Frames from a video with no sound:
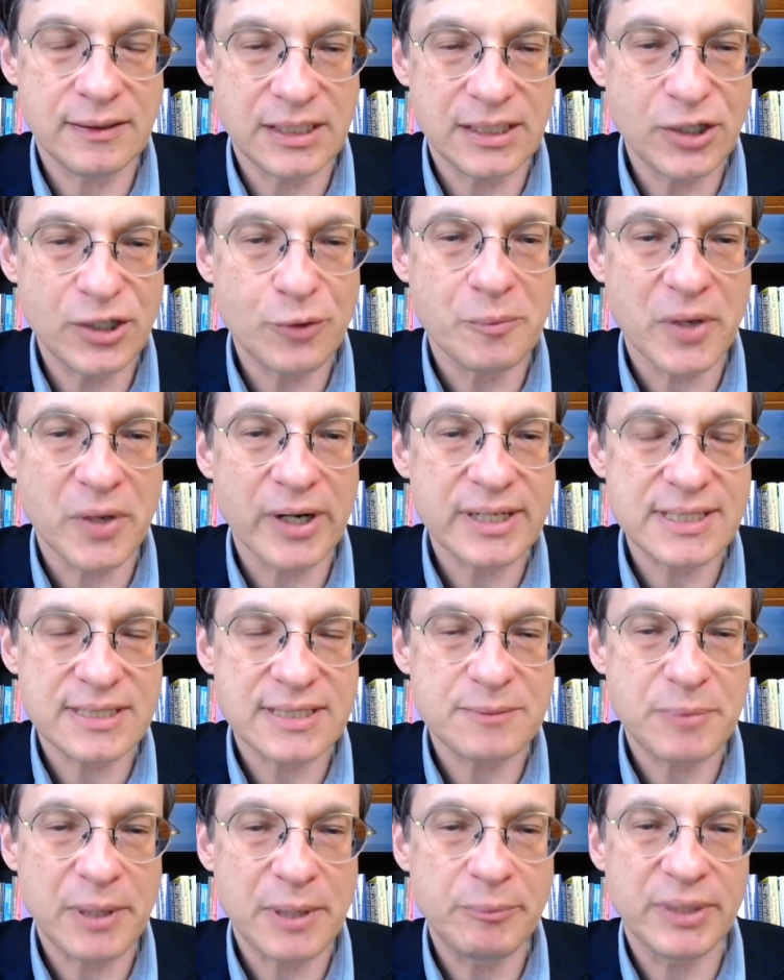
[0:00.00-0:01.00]

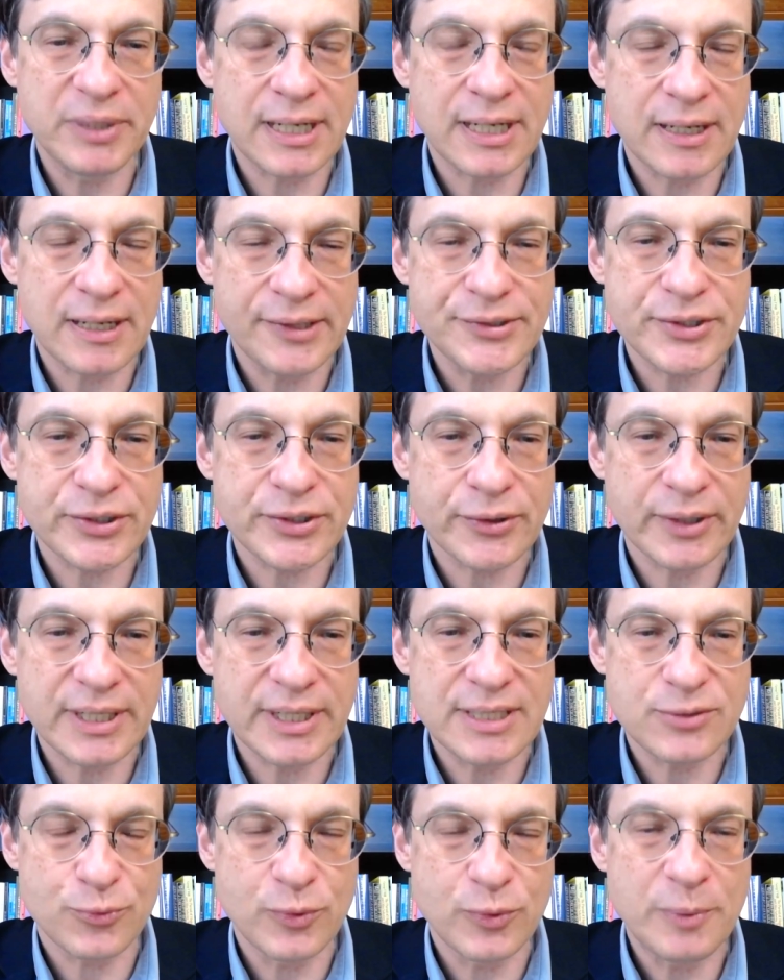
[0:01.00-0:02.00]
neo-Marxist public
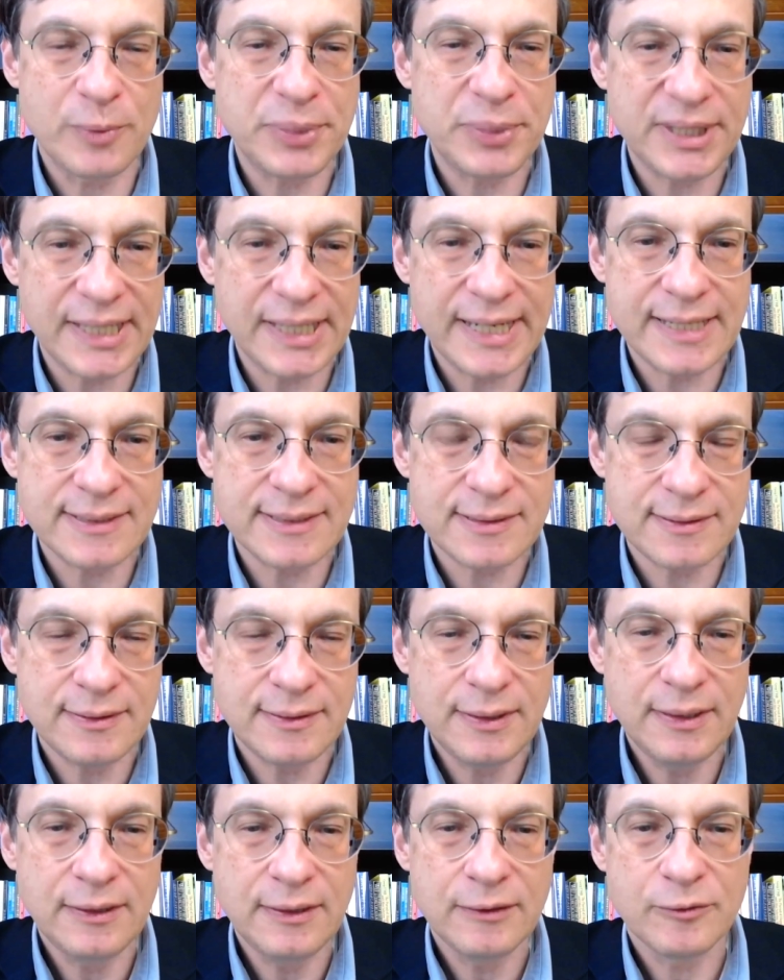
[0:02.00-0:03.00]
culture is
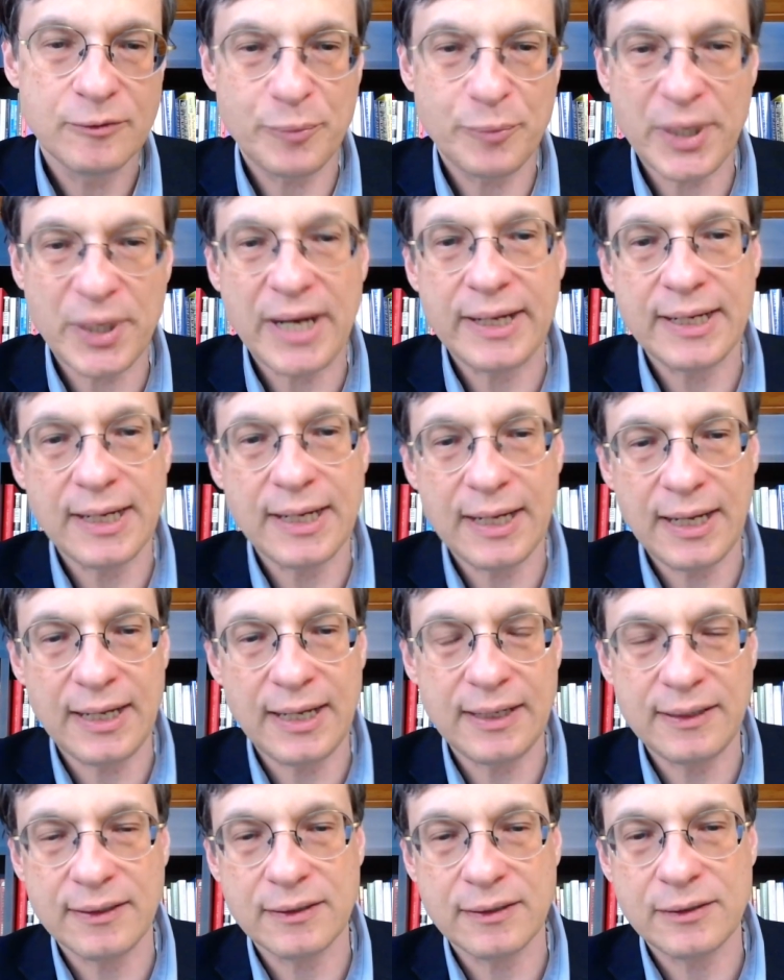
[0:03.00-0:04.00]
replaced by
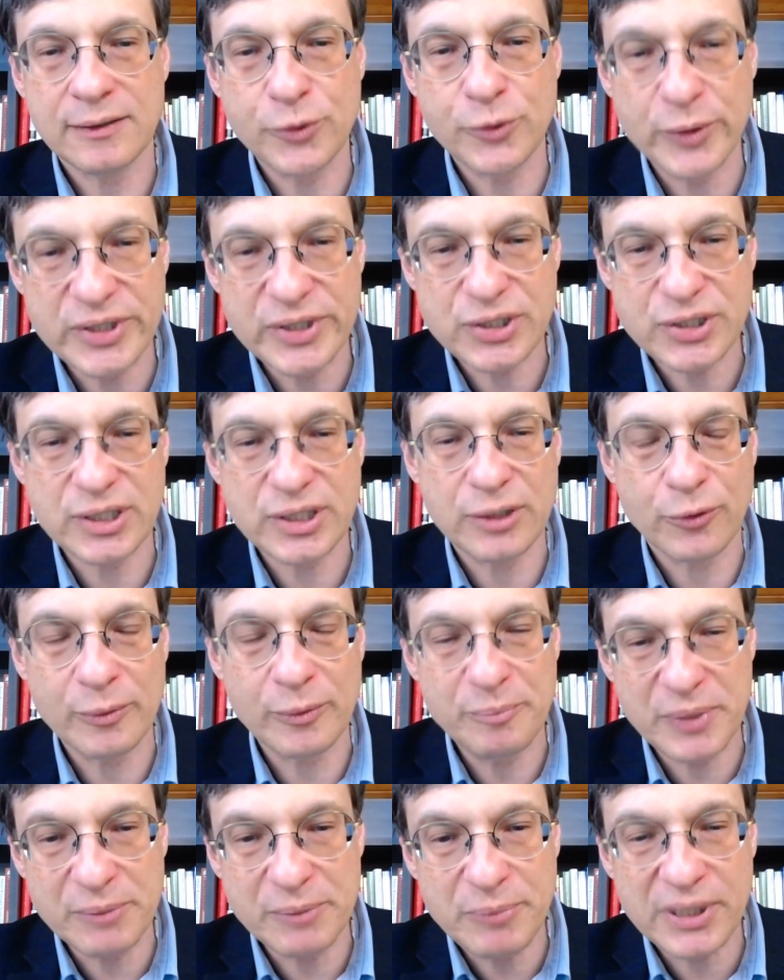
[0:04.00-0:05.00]
a Christian
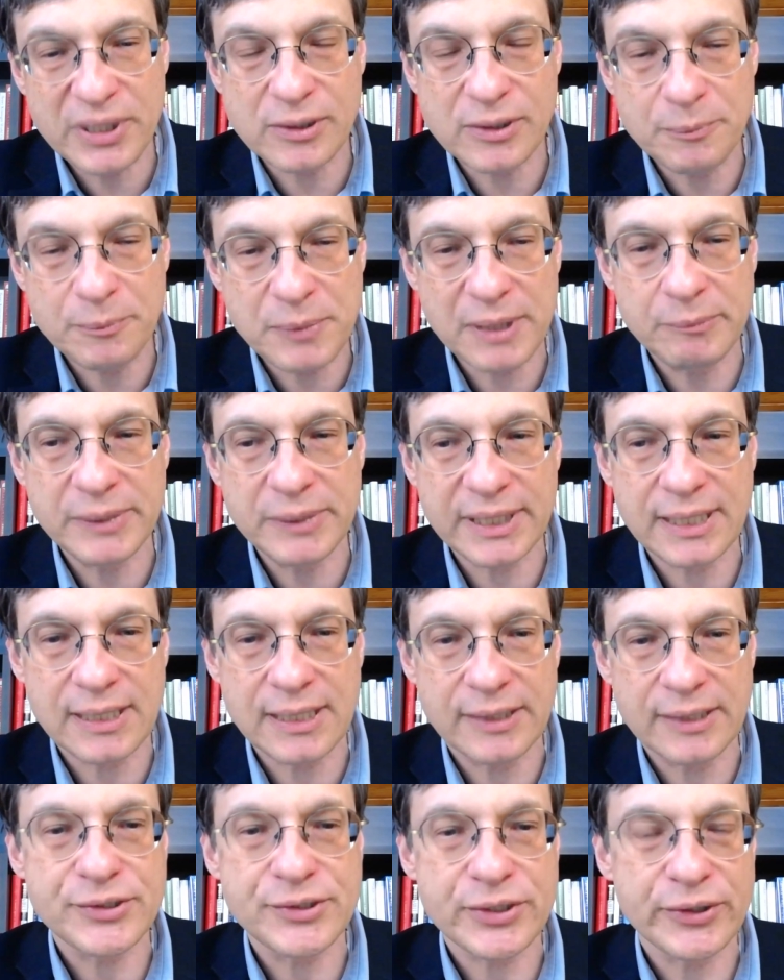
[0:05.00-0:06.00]
or biblical public
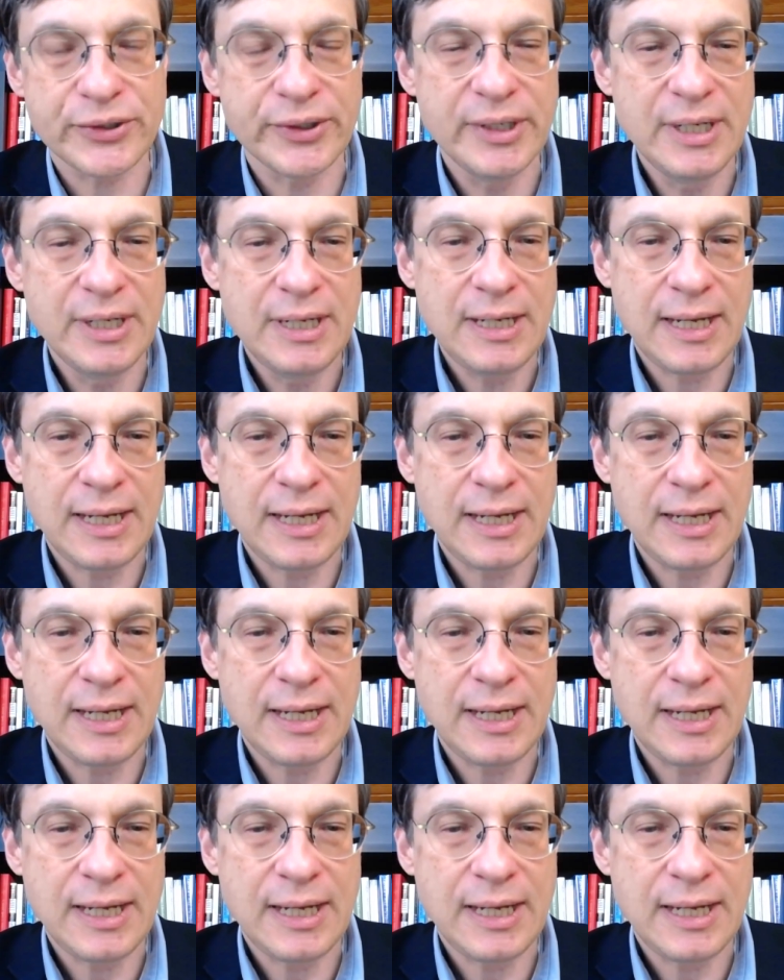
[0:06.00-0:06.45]
culture,